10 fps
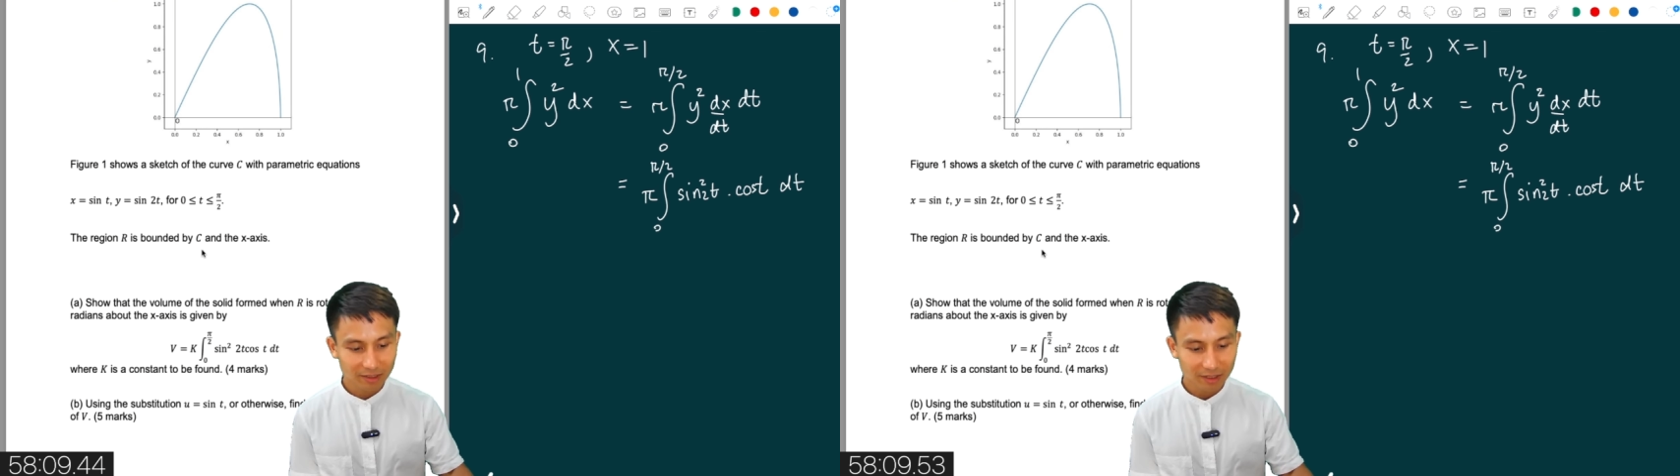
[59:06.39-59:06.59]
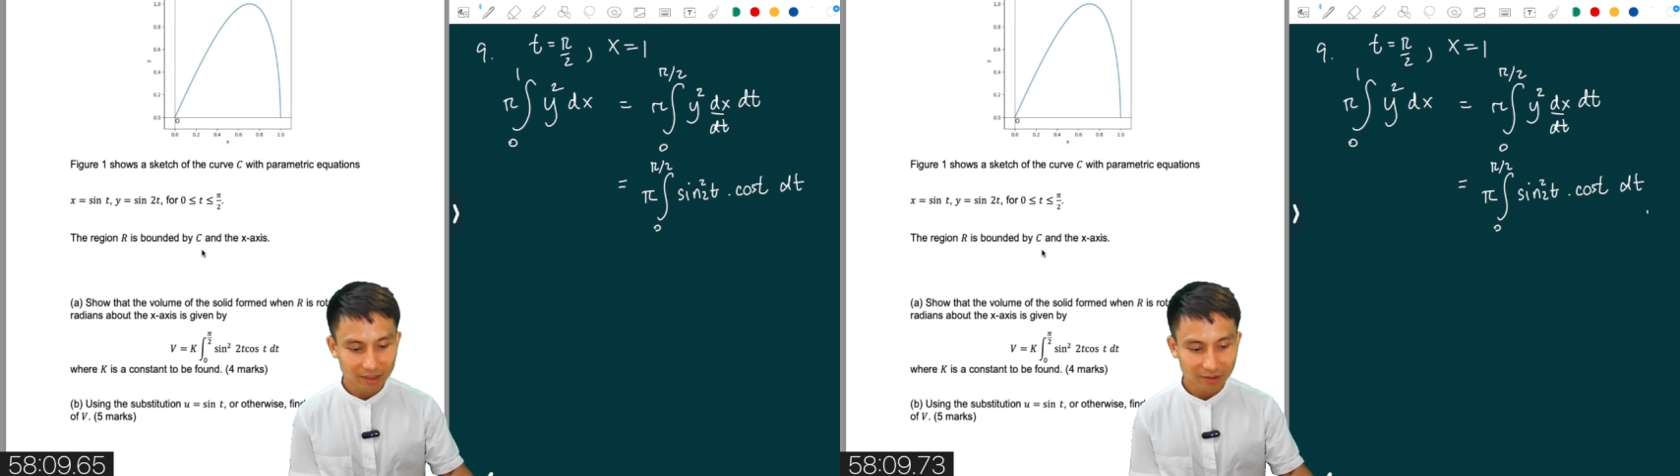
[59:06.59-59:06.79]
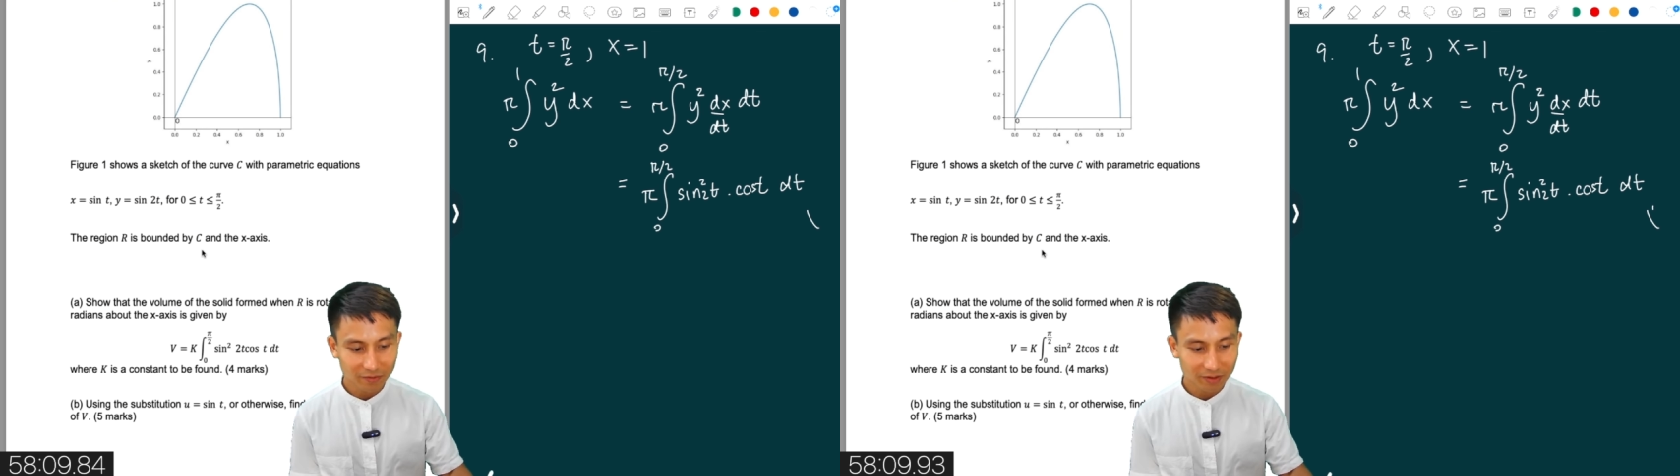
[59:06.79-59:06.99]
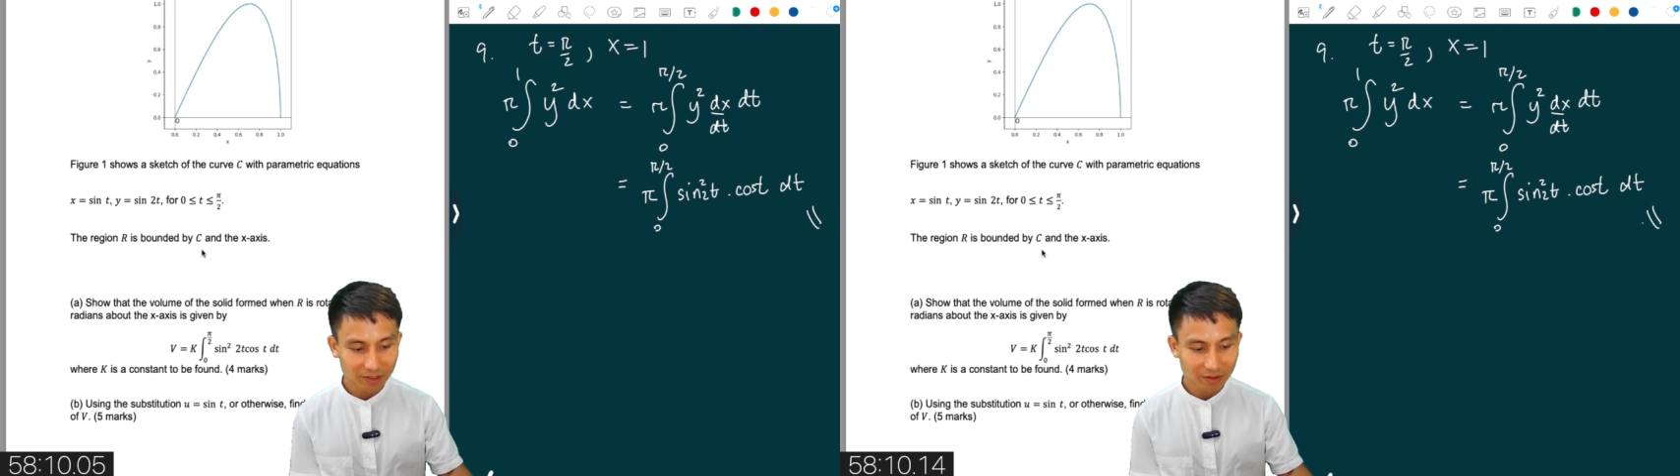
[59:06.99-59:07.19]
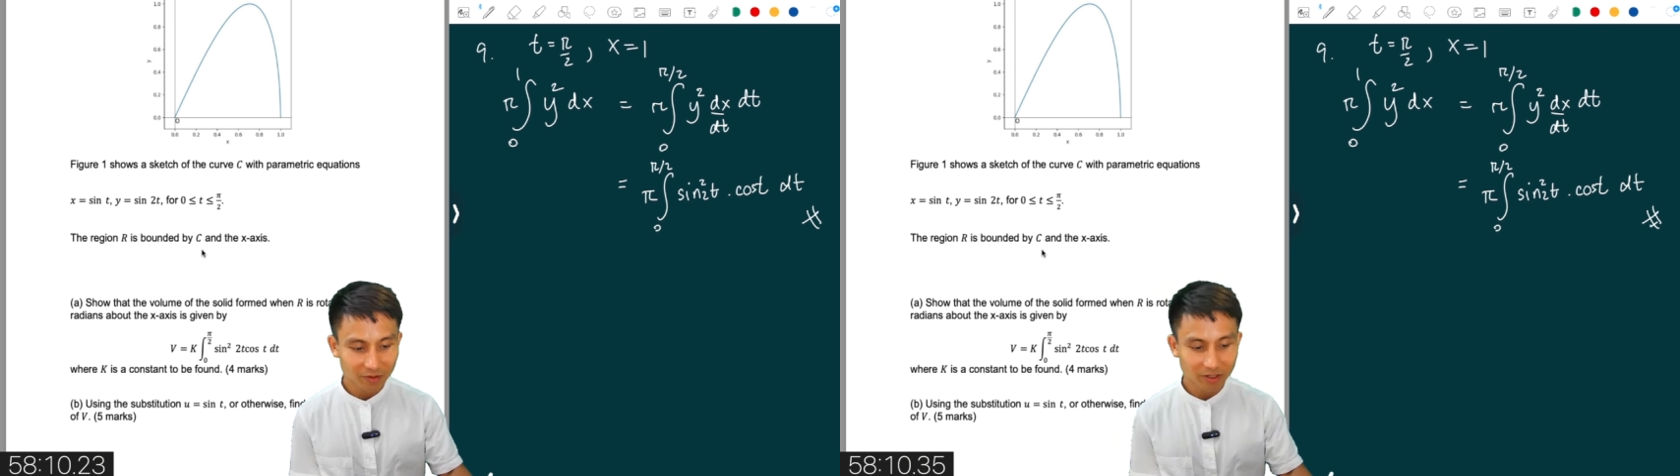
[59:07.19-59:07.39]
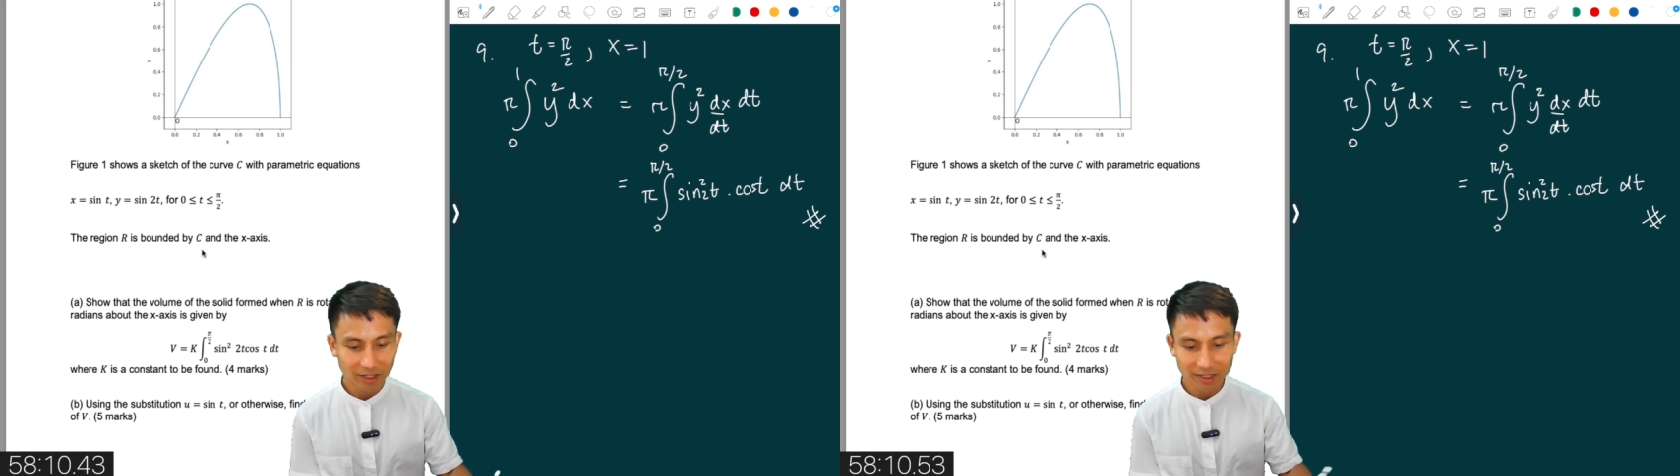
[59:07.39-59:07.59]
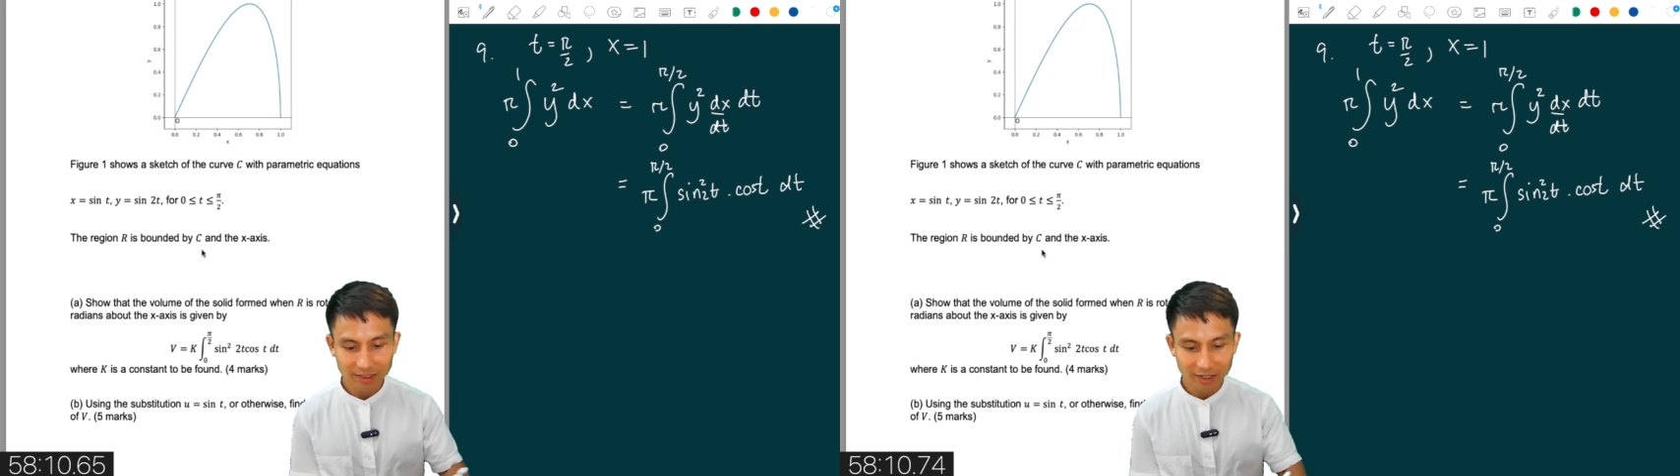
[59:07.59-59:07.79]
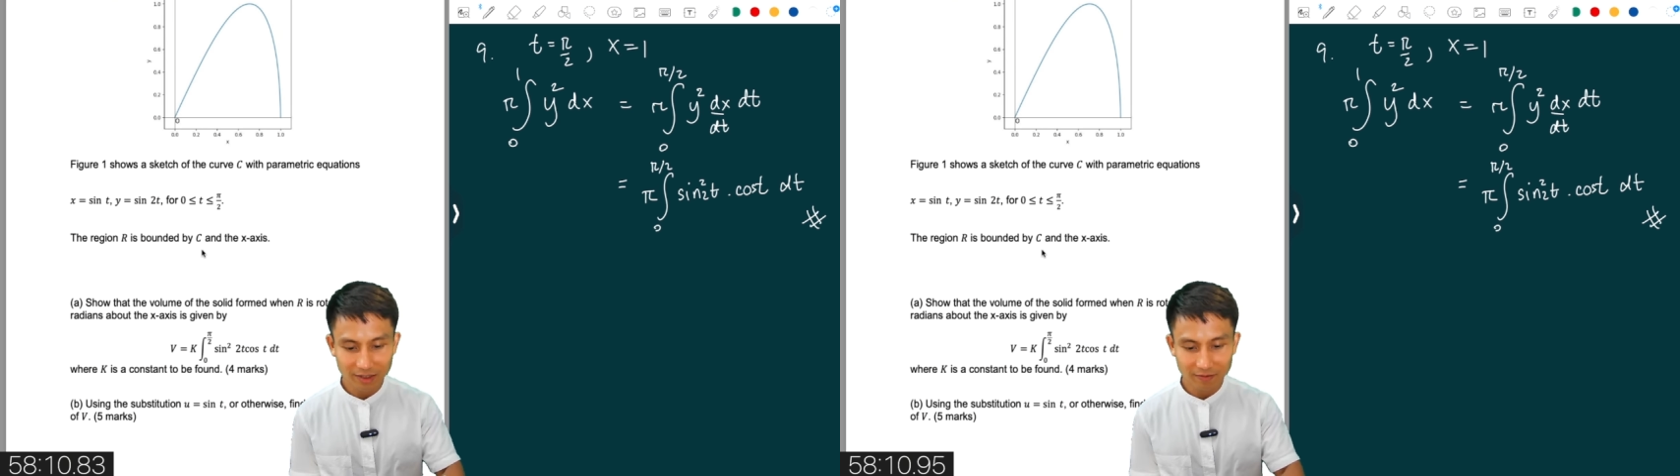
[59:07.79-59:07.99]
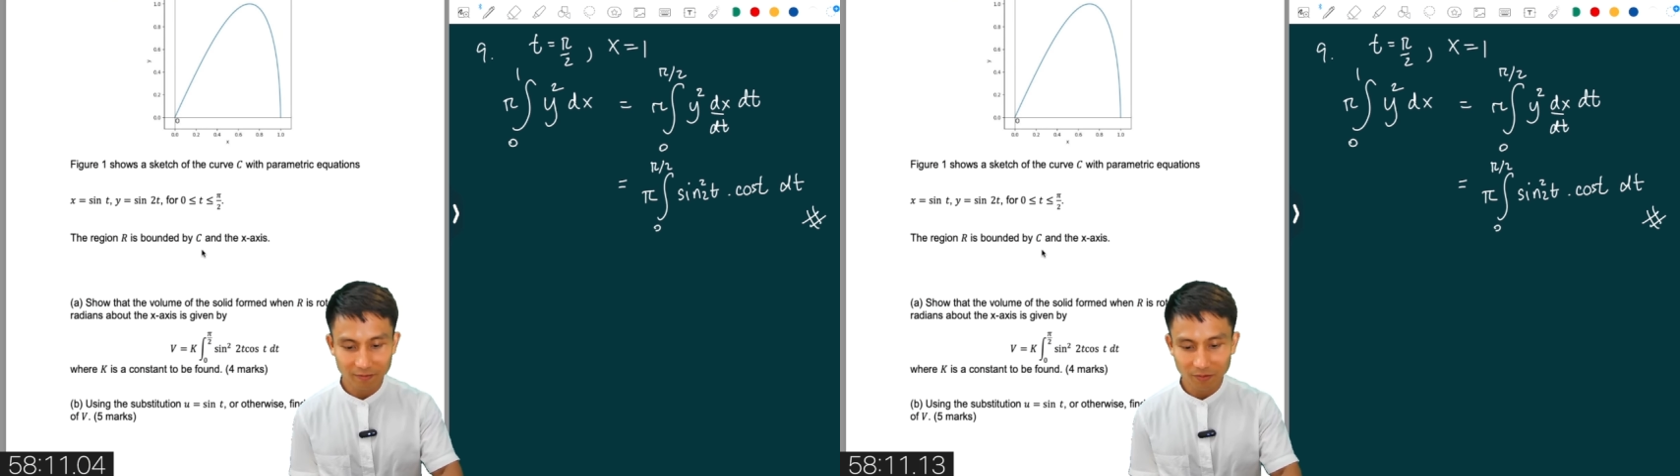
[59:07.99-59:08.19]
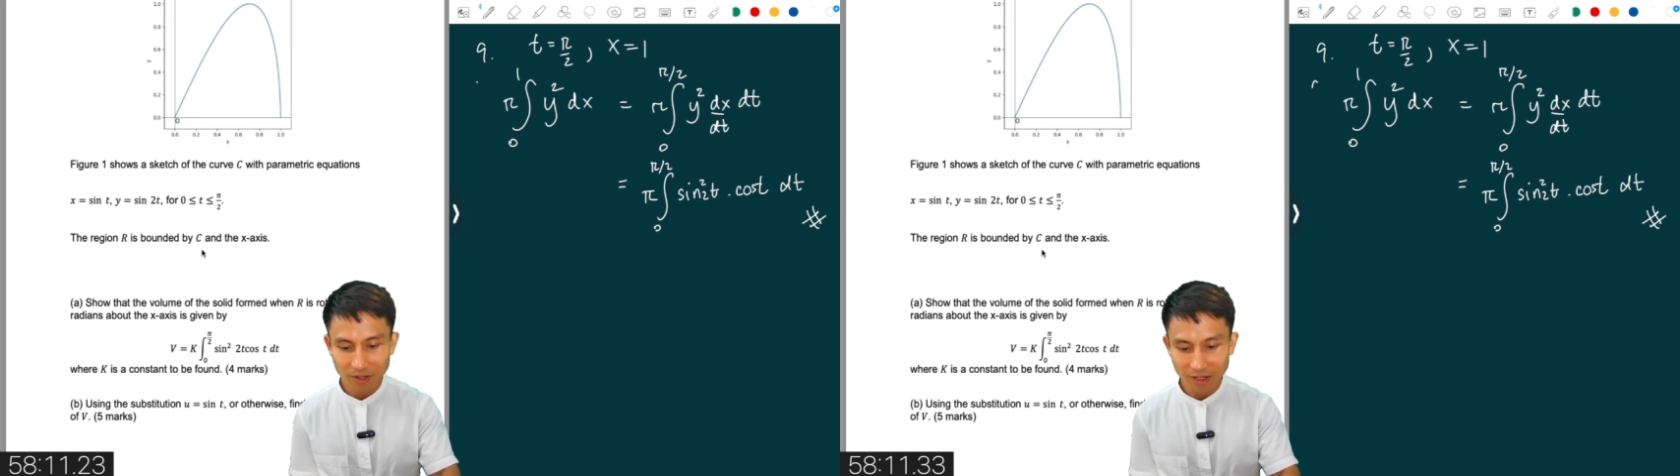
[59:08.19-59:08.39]
That's everything. Okay, that's done
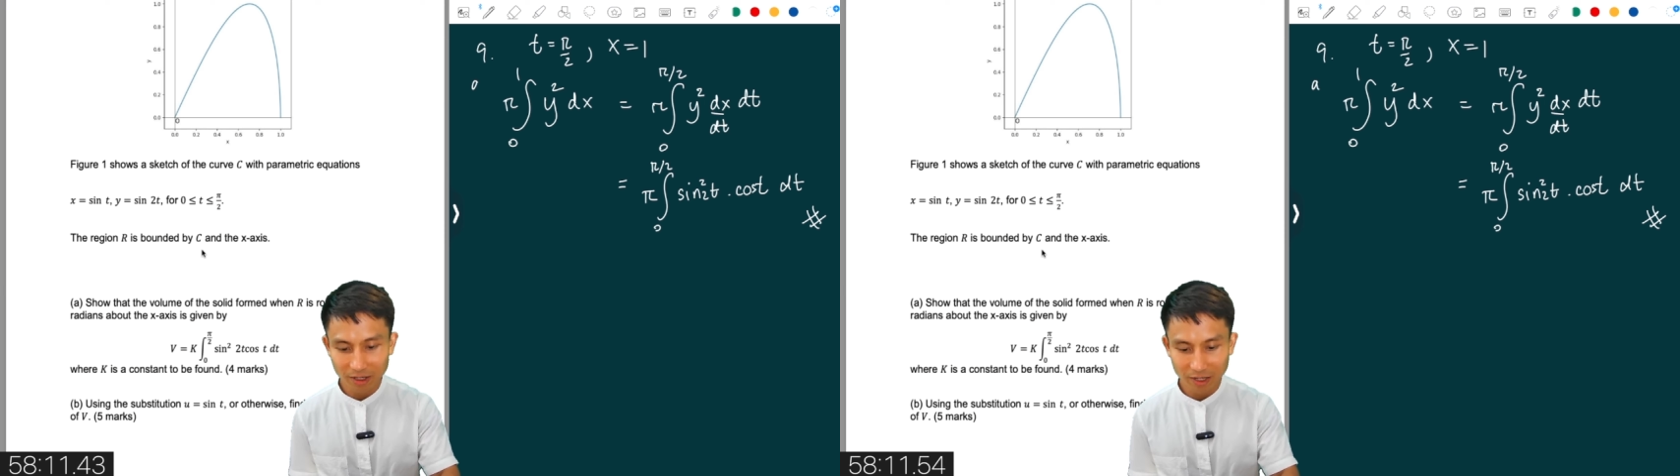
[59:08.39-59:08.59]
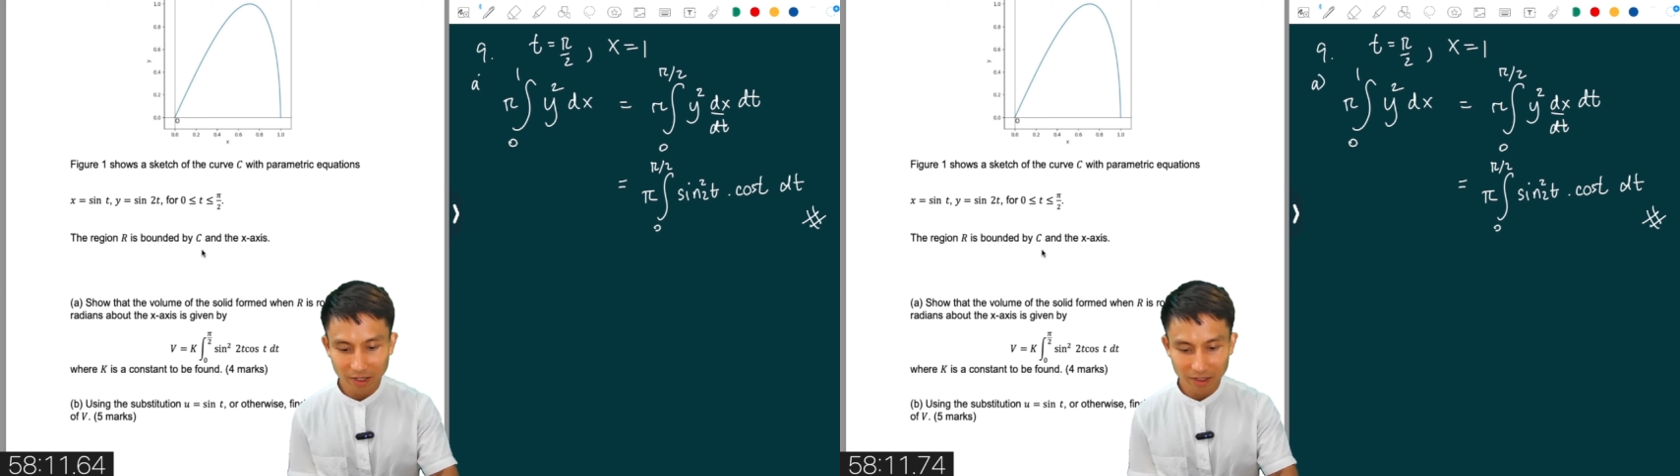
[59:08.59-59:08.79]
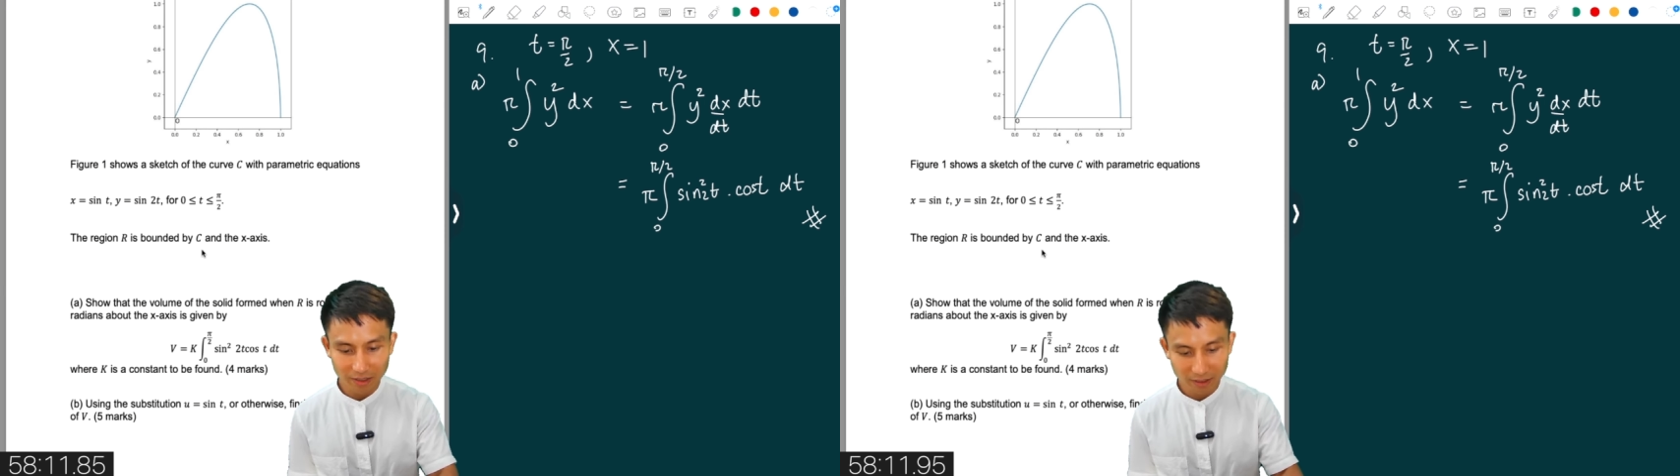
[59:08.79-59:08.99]
for part A.